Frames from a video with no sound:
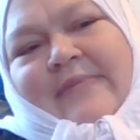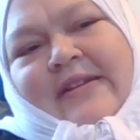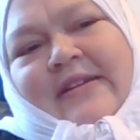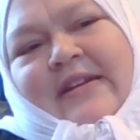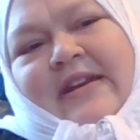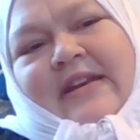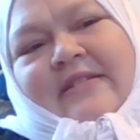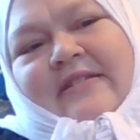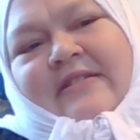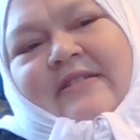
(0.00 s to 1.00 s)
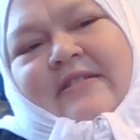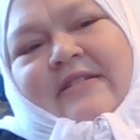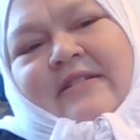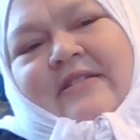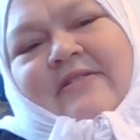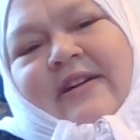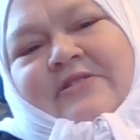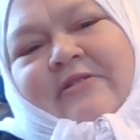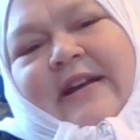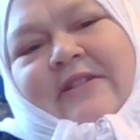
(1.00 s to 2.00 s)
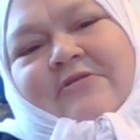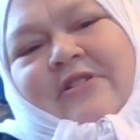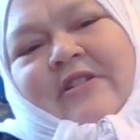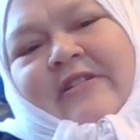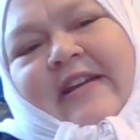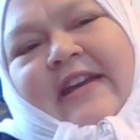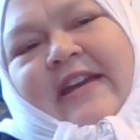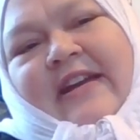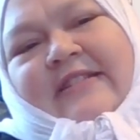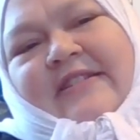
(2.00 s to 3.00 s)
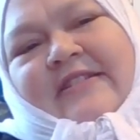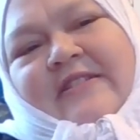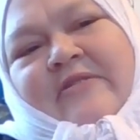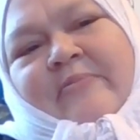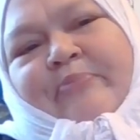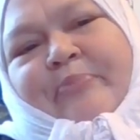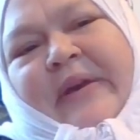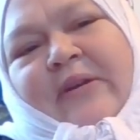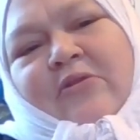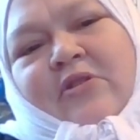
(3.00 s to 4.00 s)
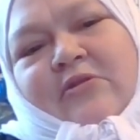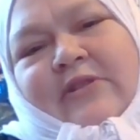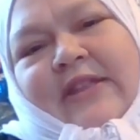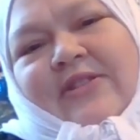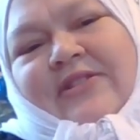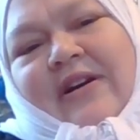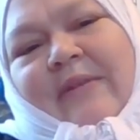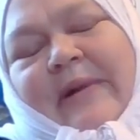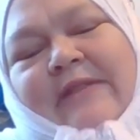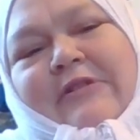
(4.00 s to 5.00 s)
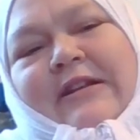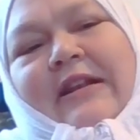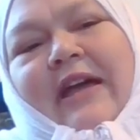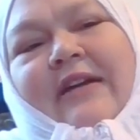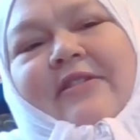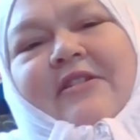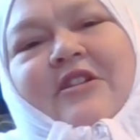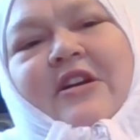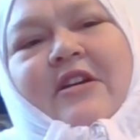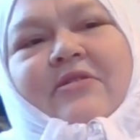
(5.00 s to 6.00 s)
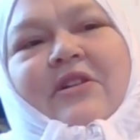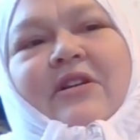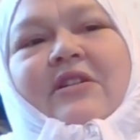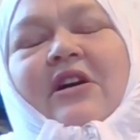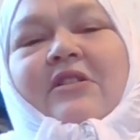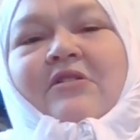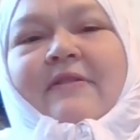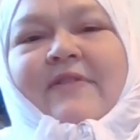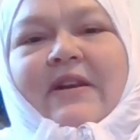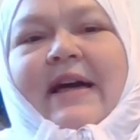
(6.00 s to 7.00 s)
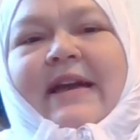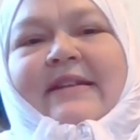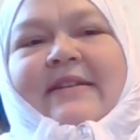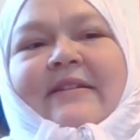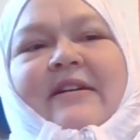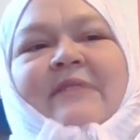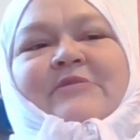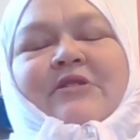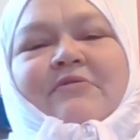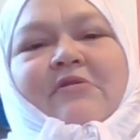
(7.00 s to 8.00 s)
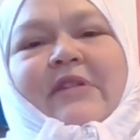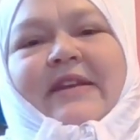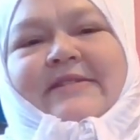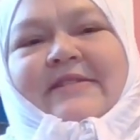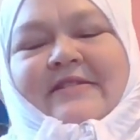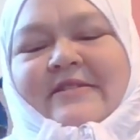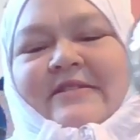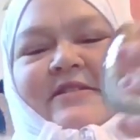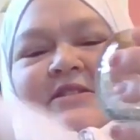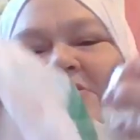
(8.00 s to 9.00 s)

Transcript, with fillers: and not crackled and pale gold at the top. I really like the, the color of the light that comes through these. So I